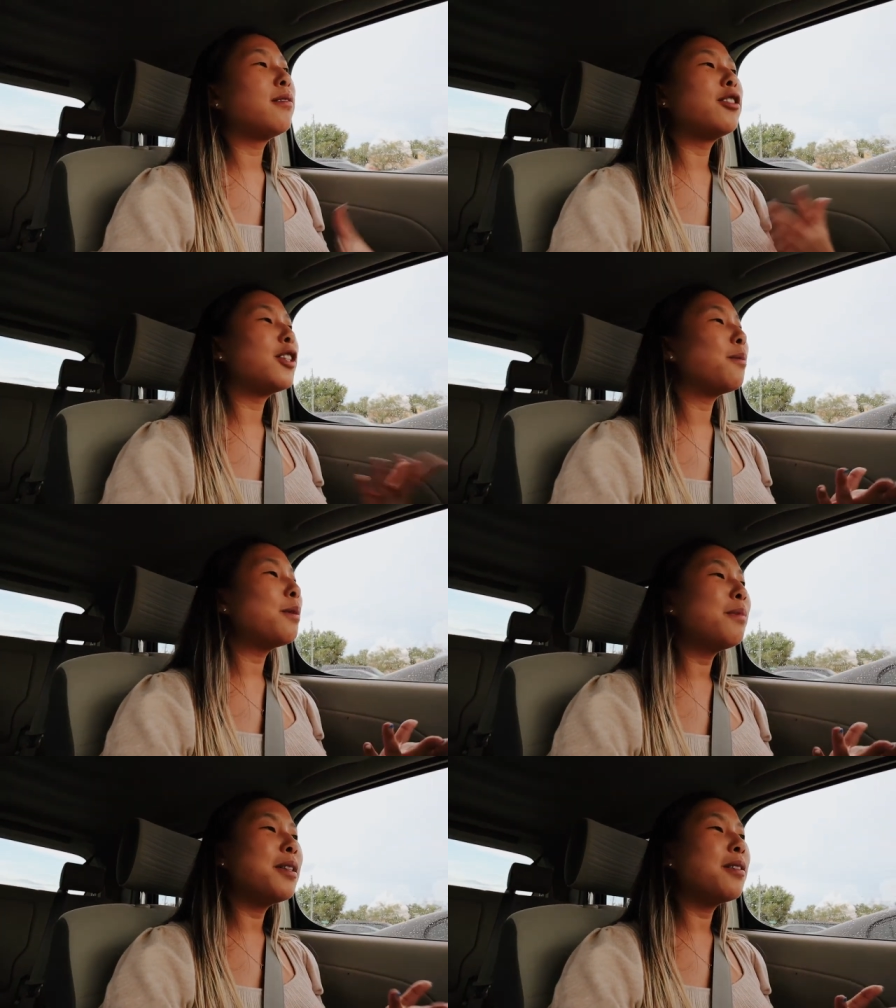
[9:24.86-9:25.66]
shit be
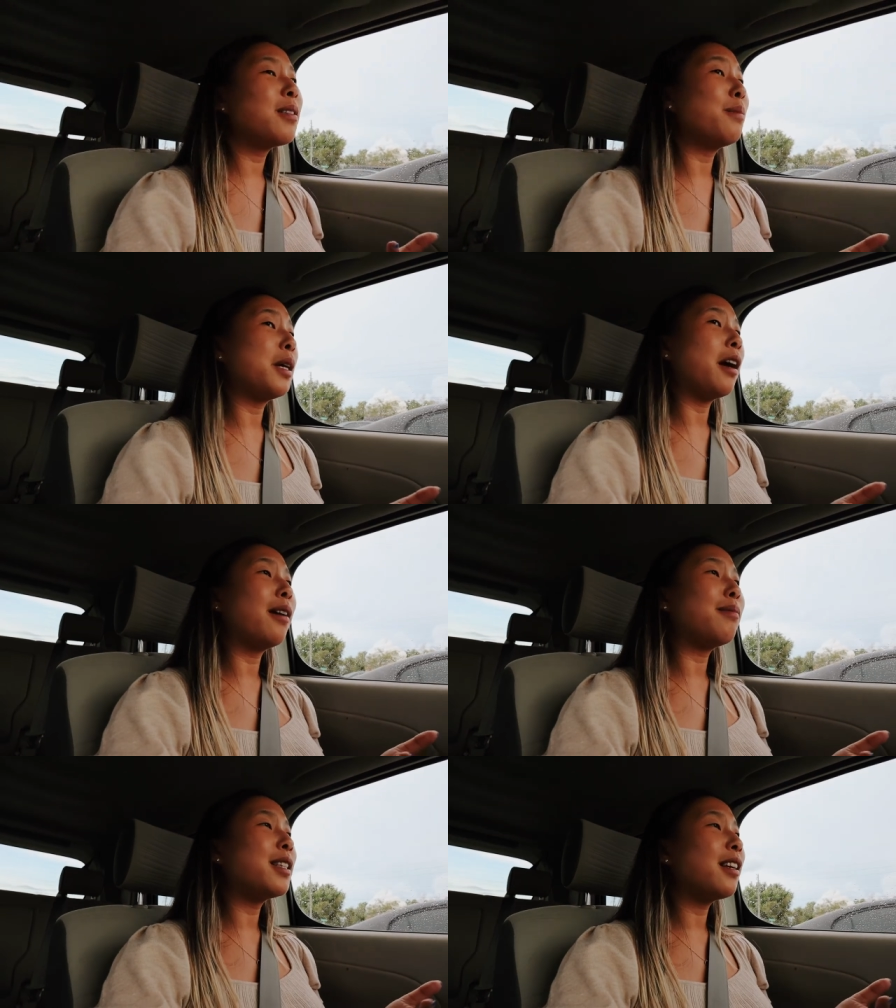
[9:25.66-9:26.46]
missing
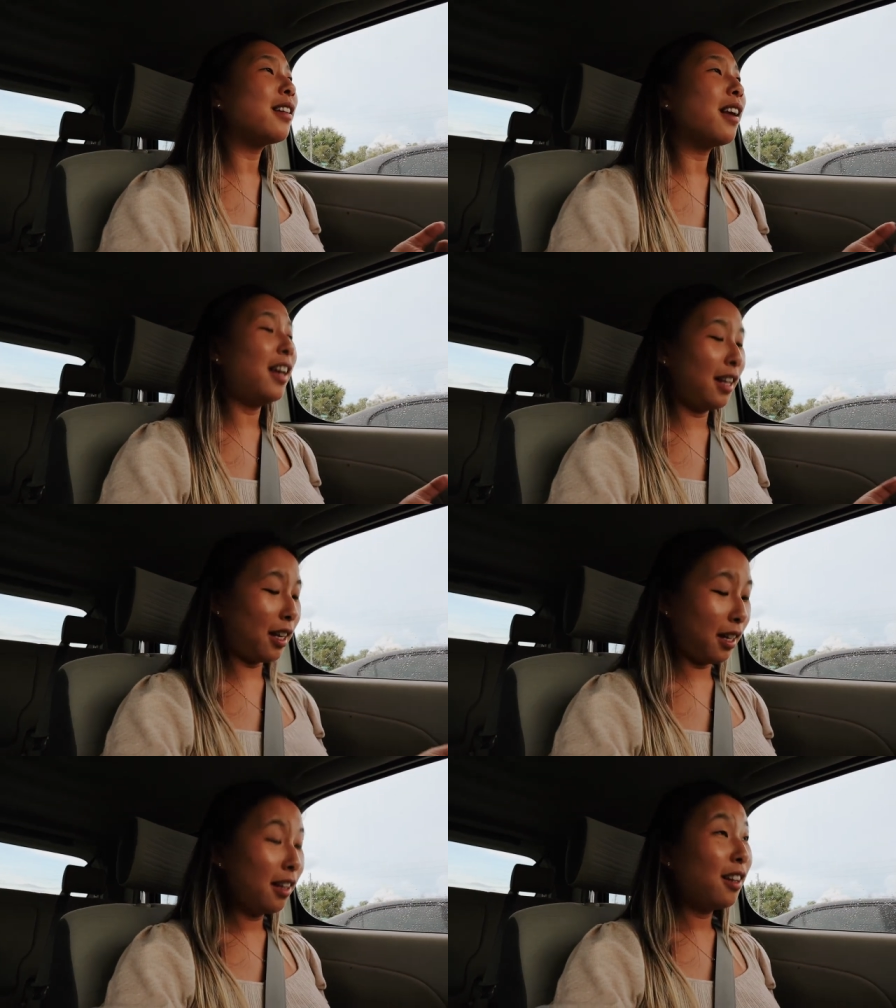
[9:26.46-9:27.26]
sometimes. And like
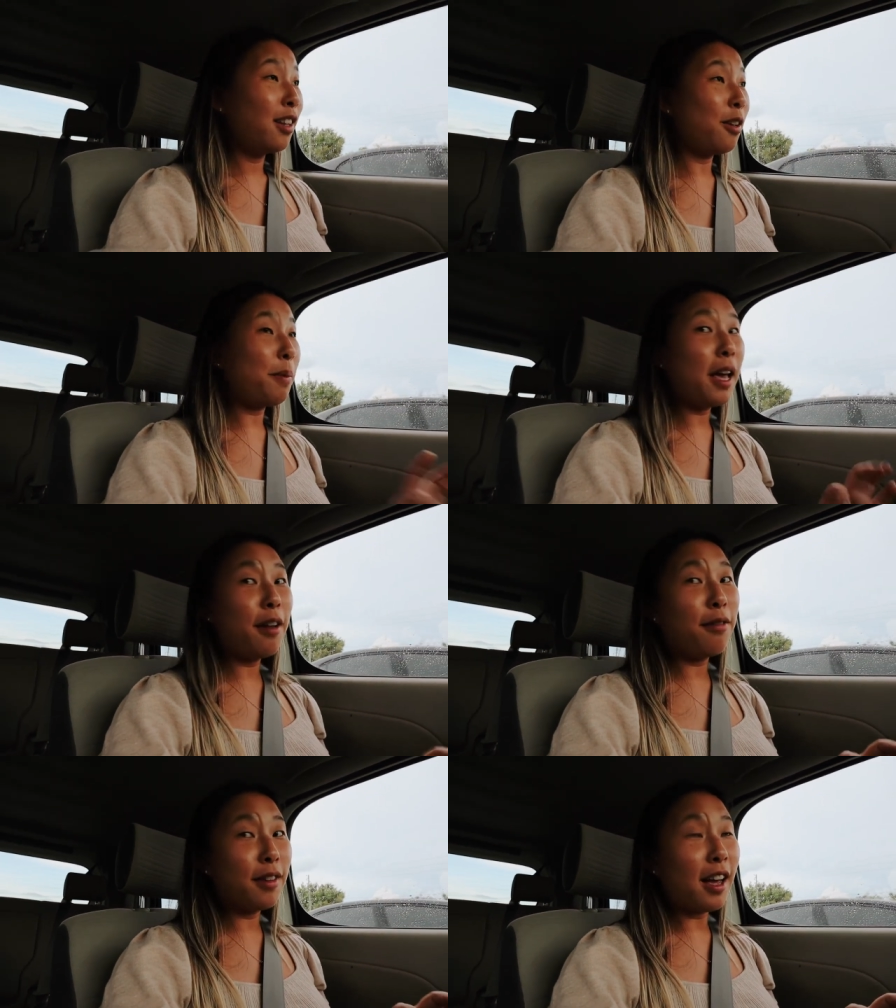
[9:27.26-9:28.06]
you pay
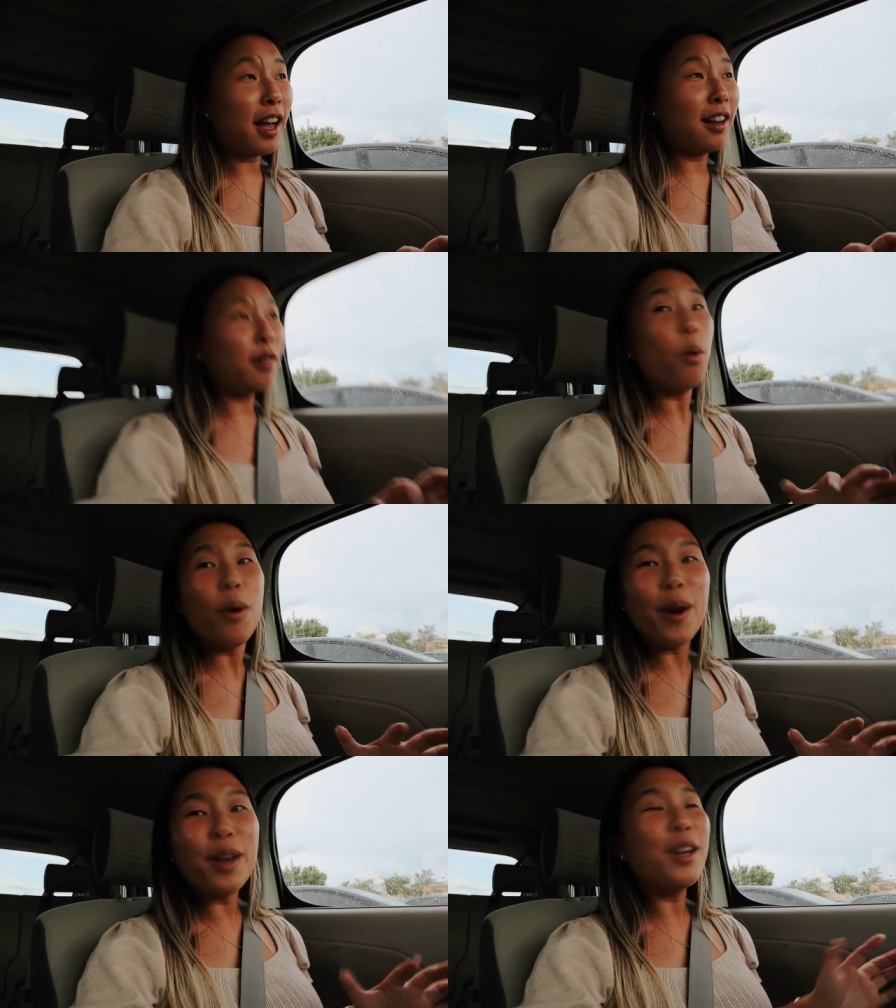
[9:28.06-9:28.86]
for that.
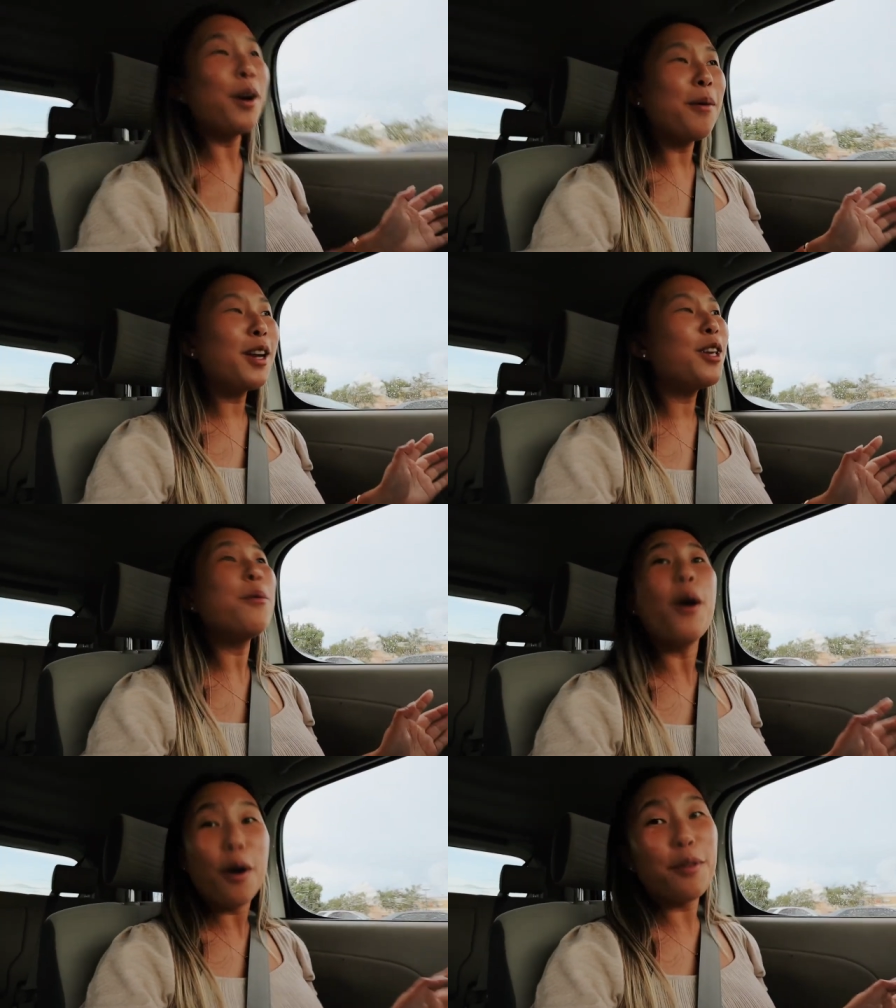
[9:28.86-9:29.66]
Or you know what?
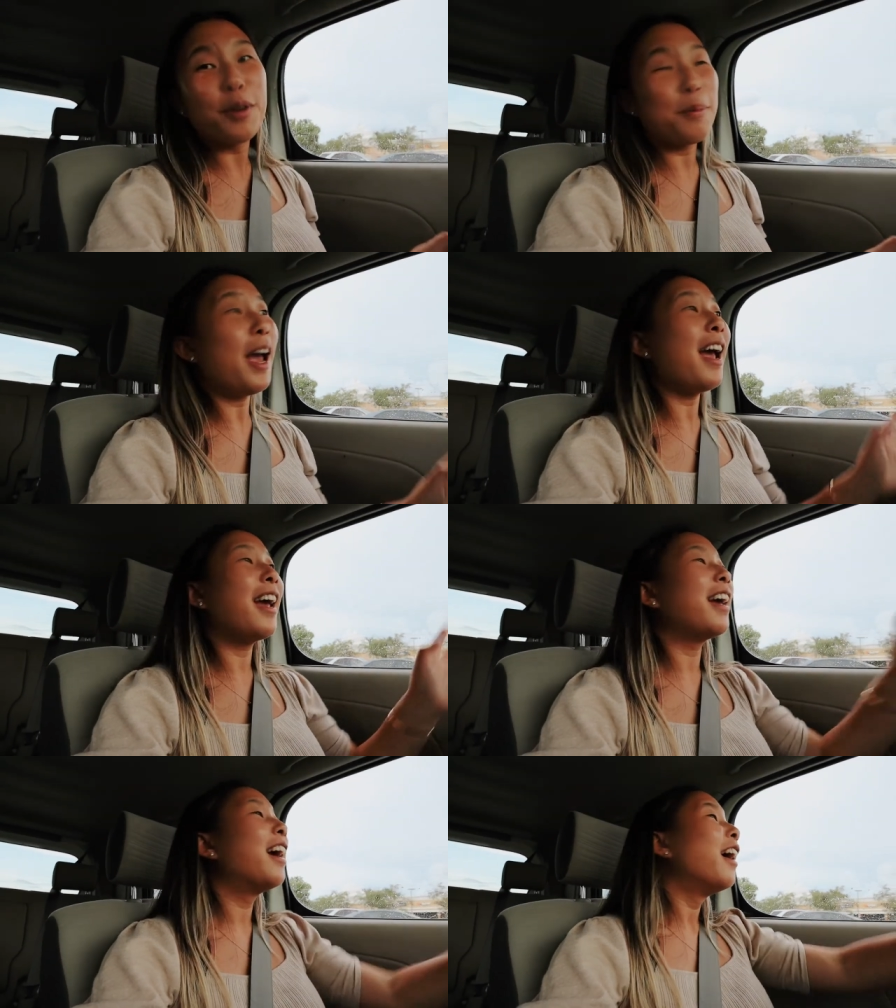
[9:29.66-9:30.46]
You
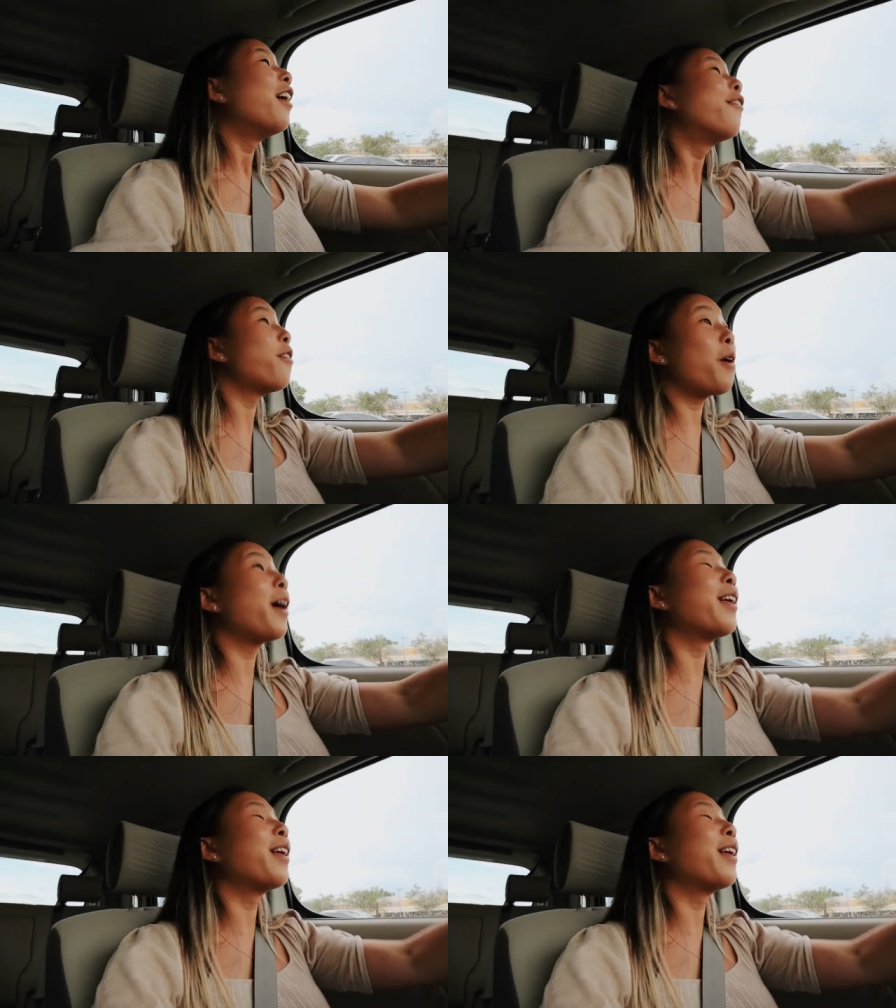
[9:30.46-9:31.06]
overpay for